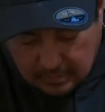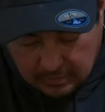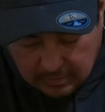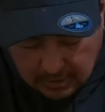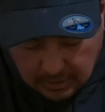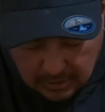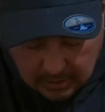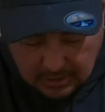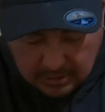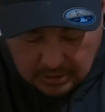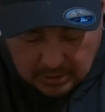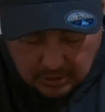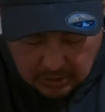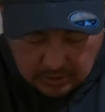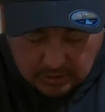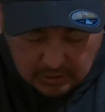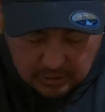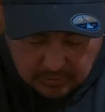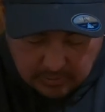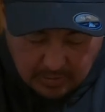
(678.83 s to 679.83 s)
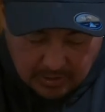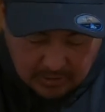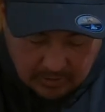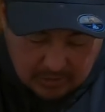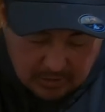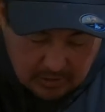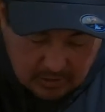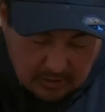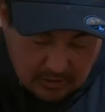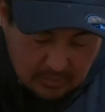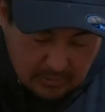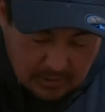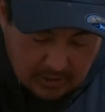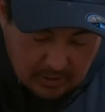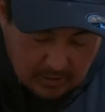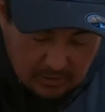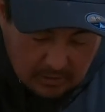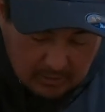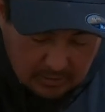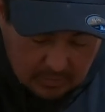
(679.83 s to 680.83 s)
Delicious. Melt in your
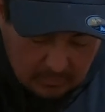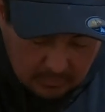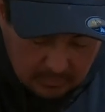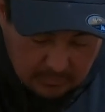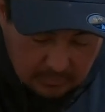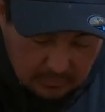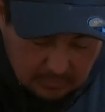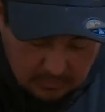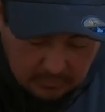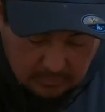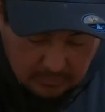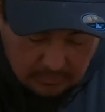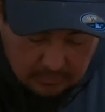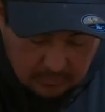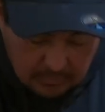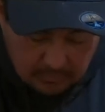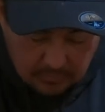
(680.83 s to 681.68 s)
mouth. Mmm.